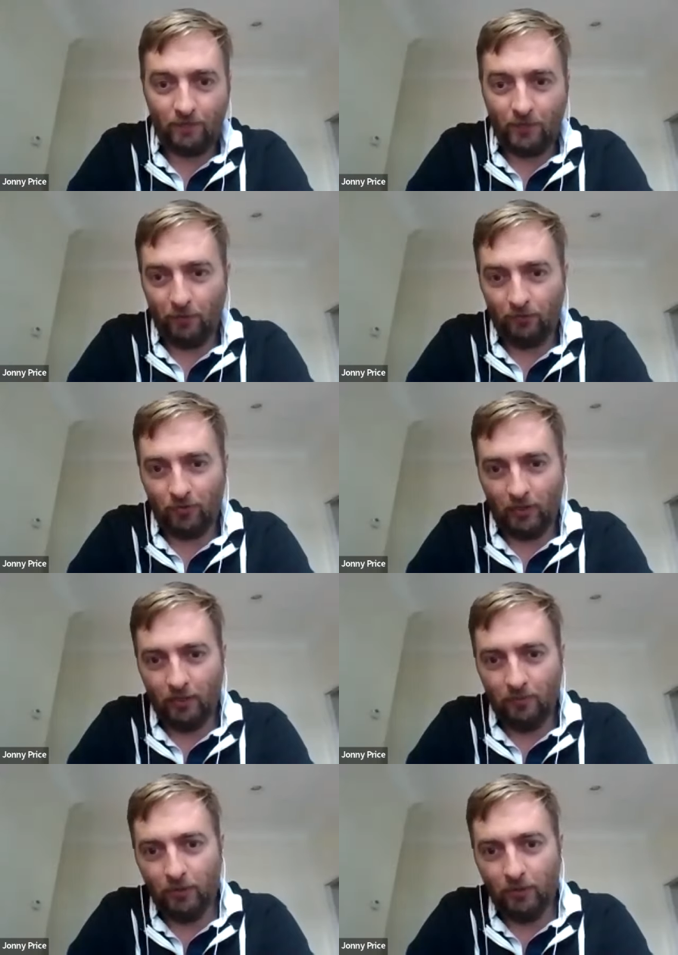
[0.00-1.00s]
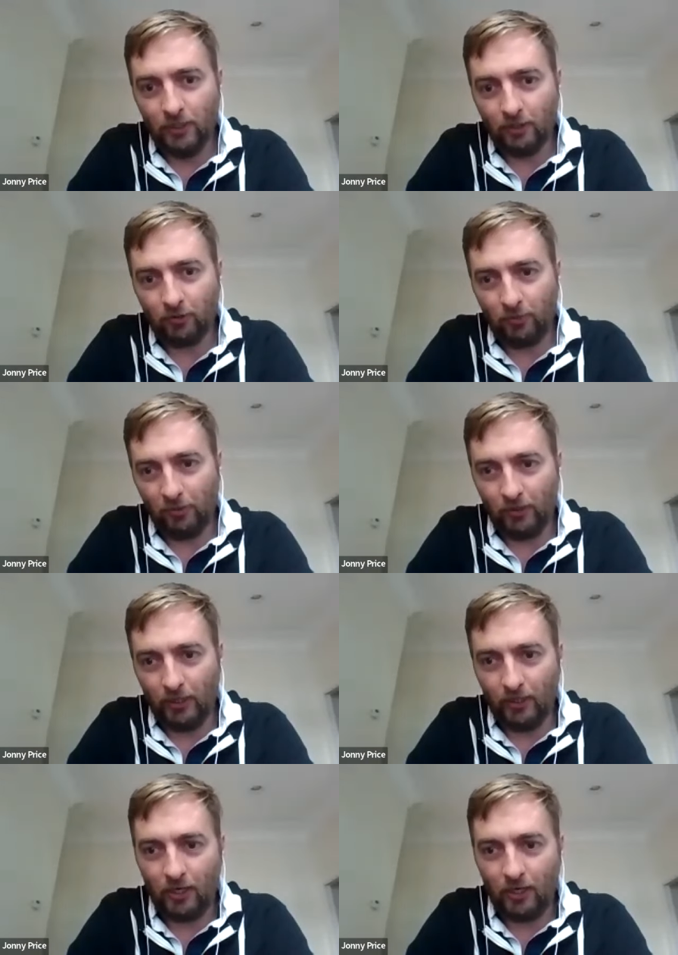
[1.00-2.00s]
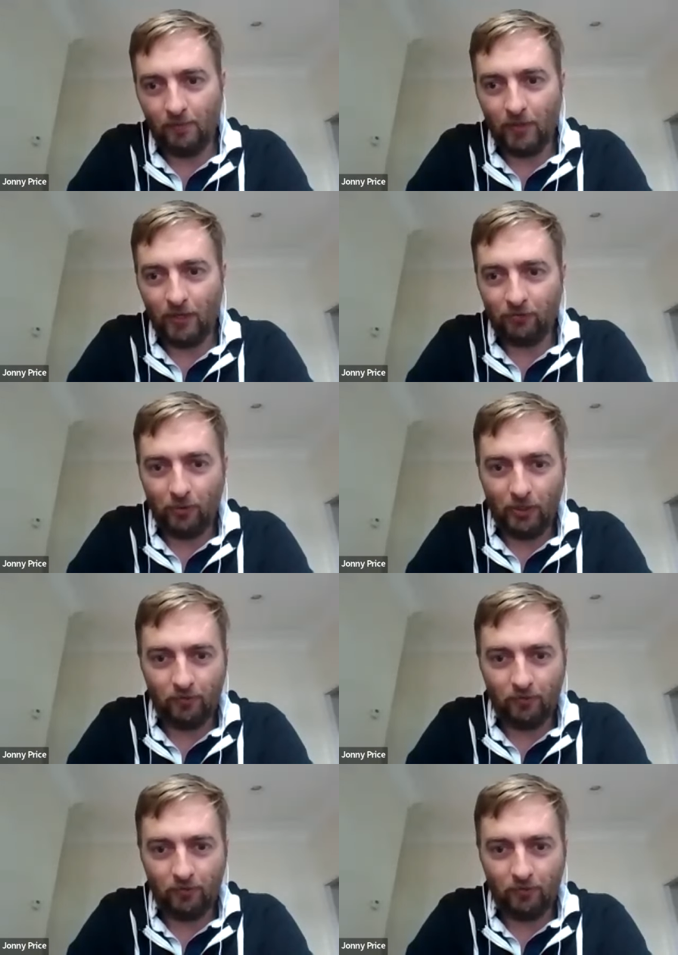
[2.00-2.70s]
that wants to learn more and explore it um, as a way